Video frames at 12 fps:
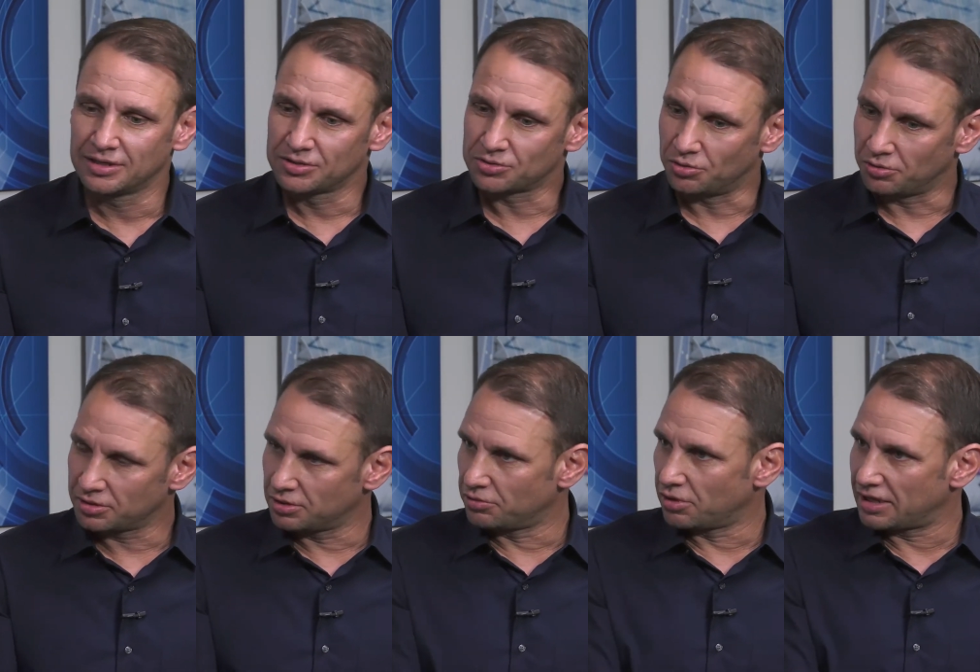So
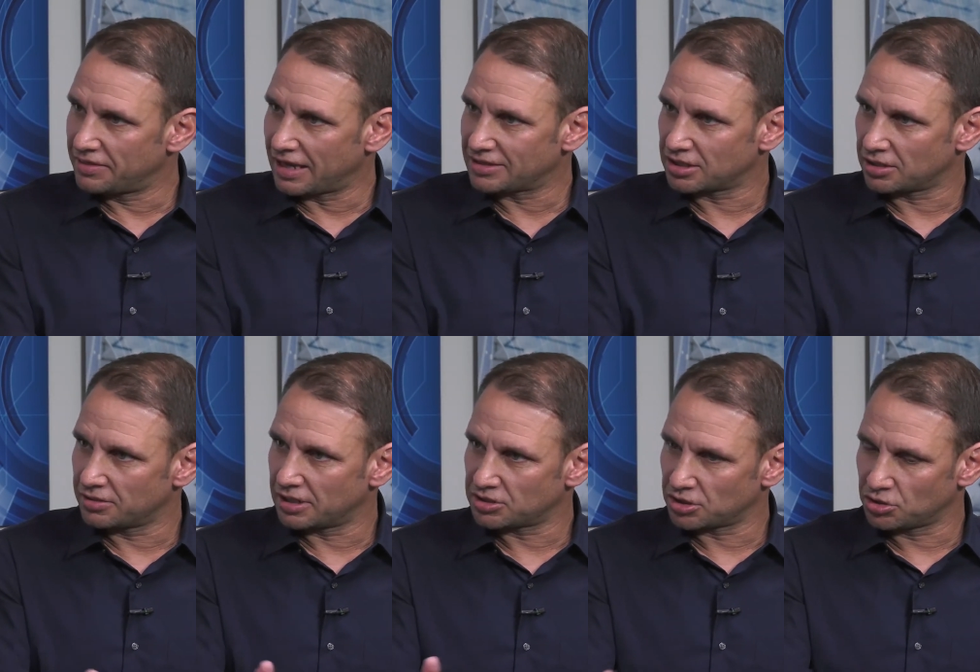
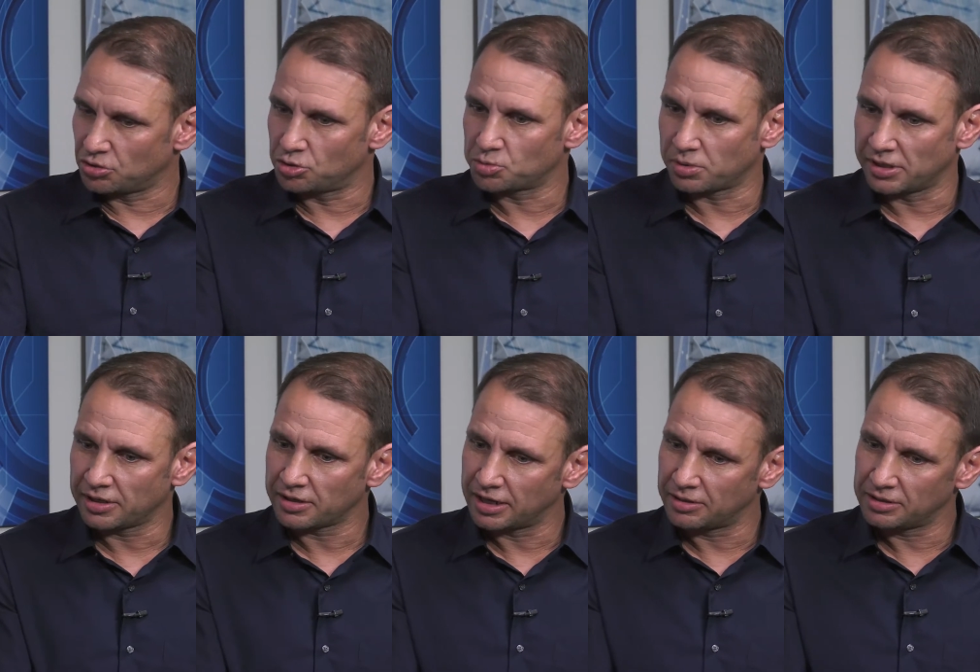that's a huge
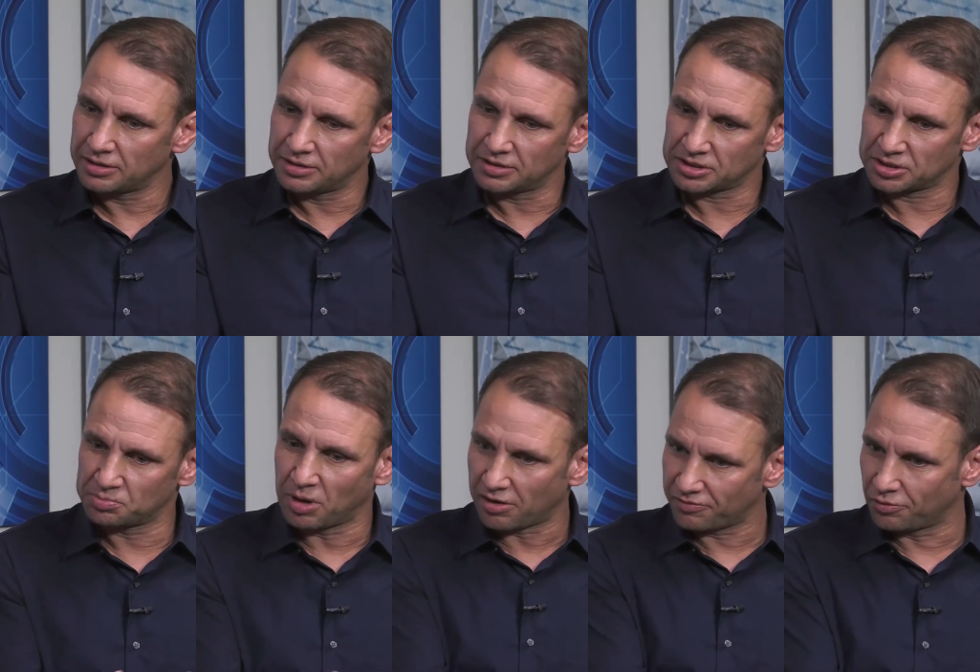player, and the
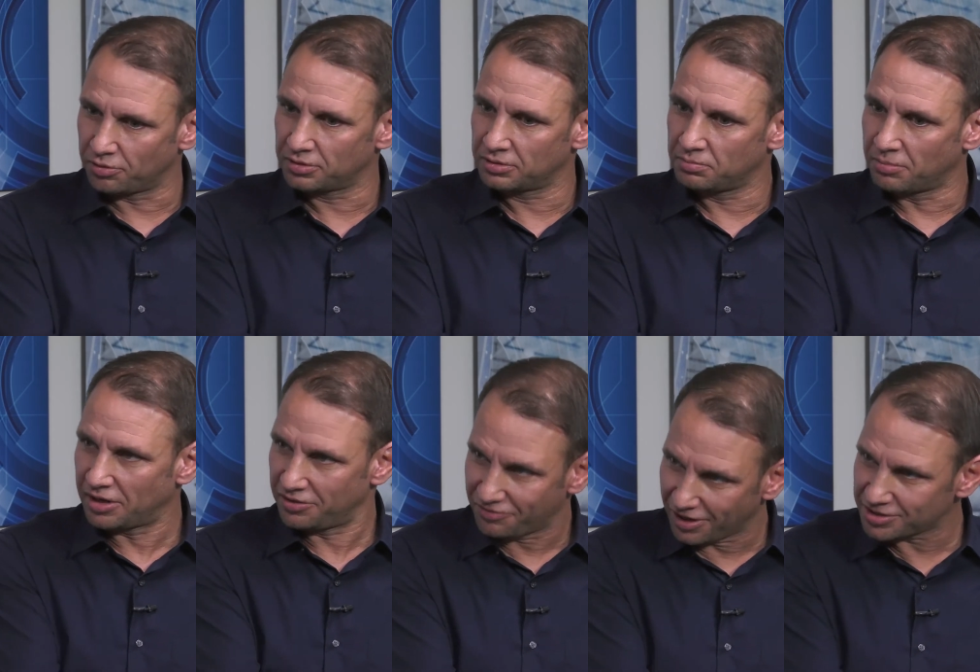smartphone
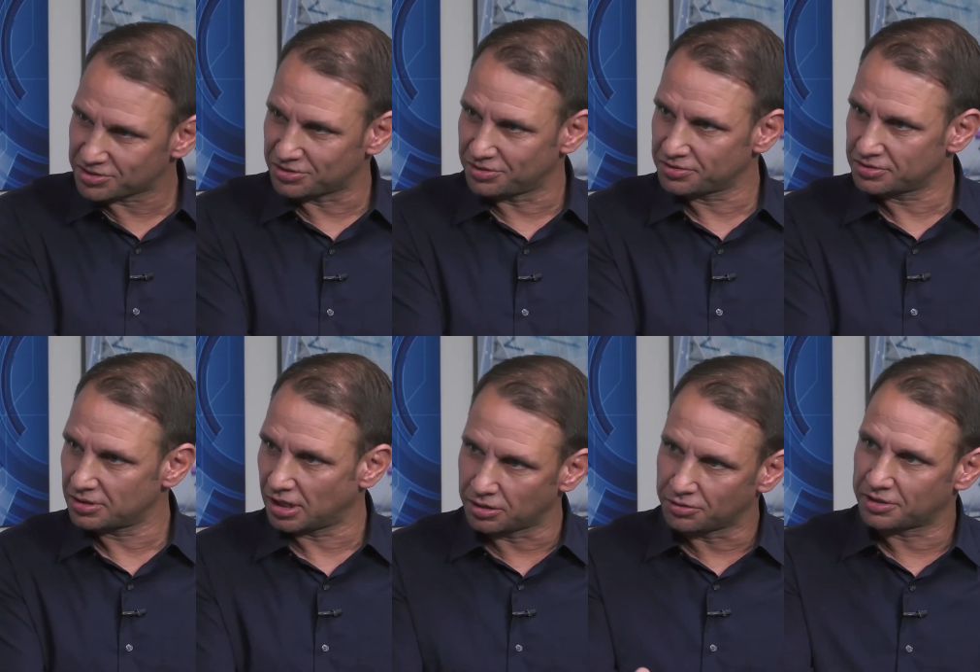manufacturers
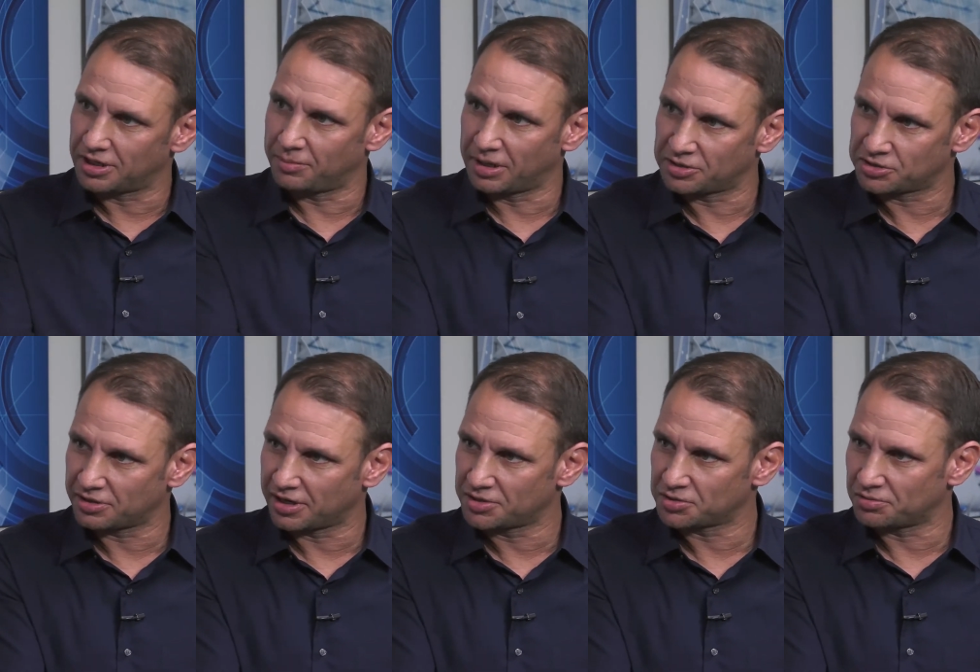are looking to
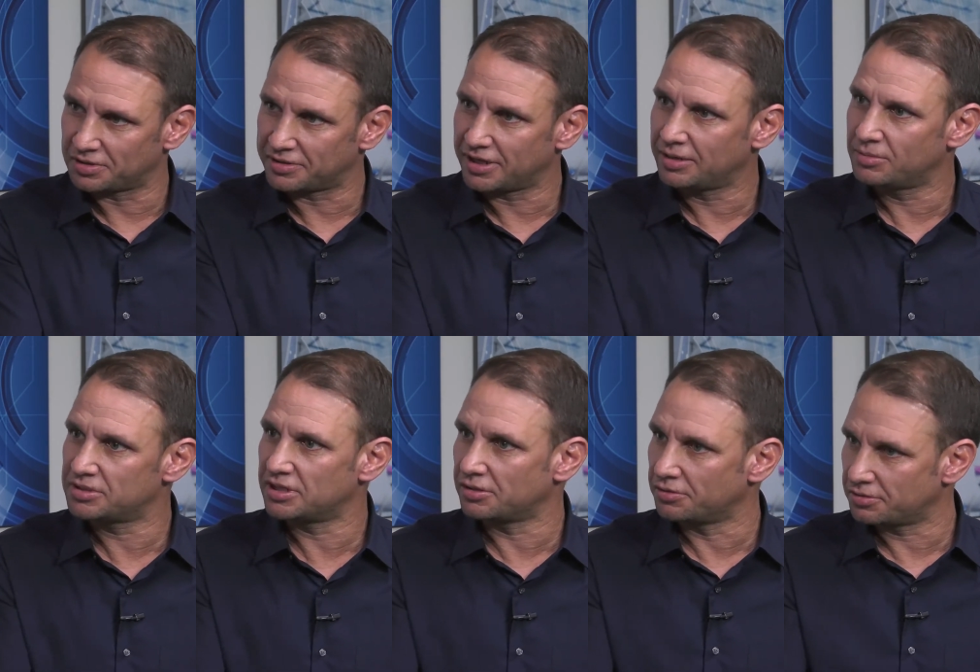miniaturize all the time as
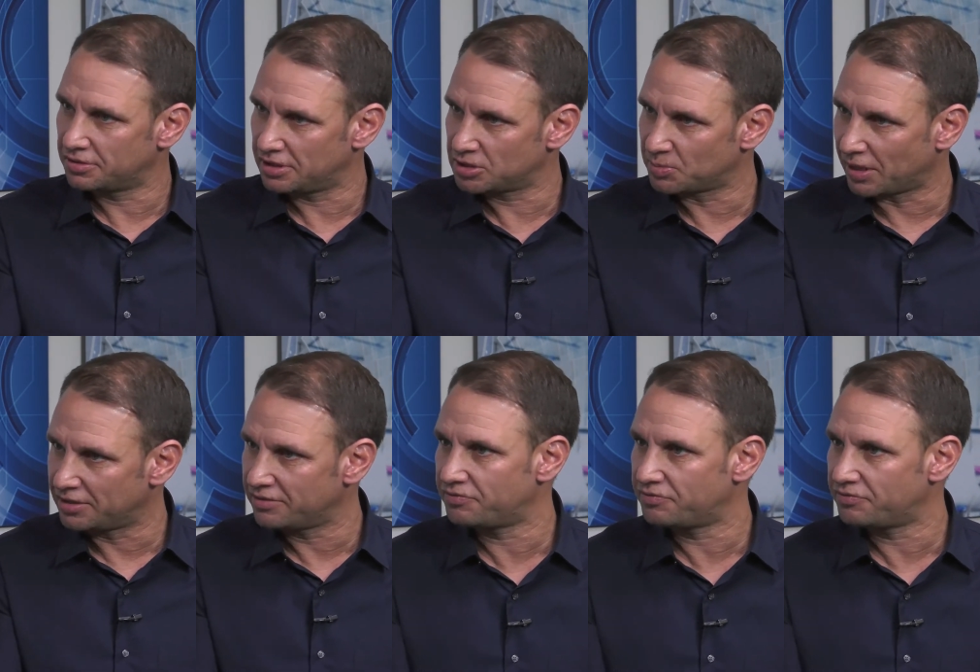they look to expand the